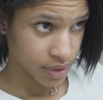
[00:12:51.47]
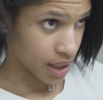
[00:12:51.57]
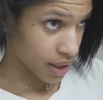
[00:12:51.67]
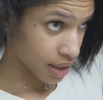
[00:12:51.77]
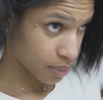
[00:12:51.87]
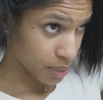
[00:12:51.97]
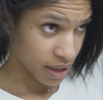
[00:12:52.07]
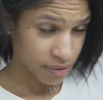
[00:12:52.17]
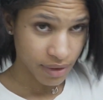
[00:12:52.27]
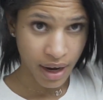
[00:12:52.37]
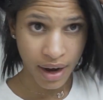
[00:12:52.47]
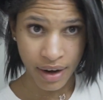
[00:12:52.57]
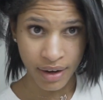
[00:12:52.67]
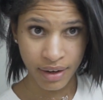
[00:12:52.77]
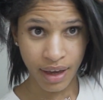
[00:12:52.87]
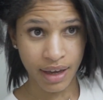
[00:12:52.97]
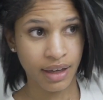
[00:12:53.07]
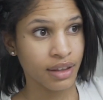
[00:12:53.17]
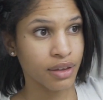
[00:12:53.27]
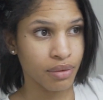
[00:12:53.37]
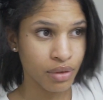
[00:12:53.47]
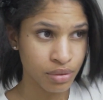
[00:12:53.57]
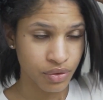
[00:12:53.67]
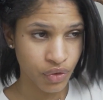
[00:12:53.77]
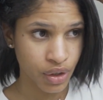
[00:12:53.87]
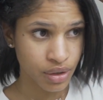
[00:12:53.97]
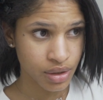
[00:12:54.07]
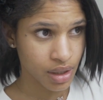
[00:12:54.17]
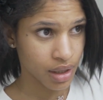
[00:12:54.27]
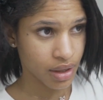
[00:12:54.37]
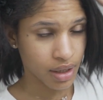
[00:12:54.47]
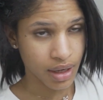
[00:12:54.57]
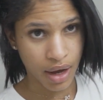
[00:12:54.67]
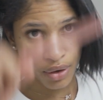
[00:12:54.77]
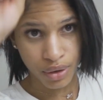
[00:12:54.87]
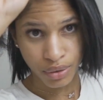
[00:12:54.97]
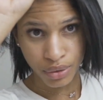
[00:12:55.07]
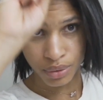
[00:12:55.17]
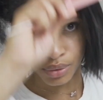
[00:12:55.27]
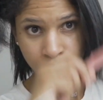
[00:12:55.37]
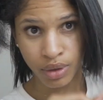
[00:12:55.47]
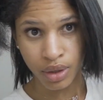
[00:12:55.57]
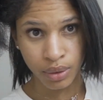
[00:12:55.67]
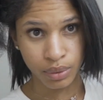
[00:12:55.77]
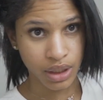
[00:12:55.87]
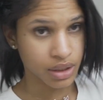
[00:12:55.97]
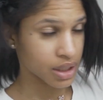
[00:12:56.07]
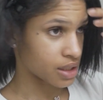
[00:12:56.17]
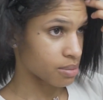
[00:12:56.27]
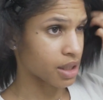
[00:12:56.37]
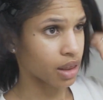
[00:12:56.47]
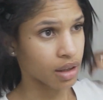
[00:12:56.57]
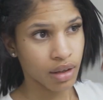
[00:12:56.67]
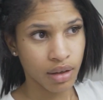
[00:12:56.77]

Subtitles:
Again, when I flat iron, I hit the roots first and then I'll go through with the chase method.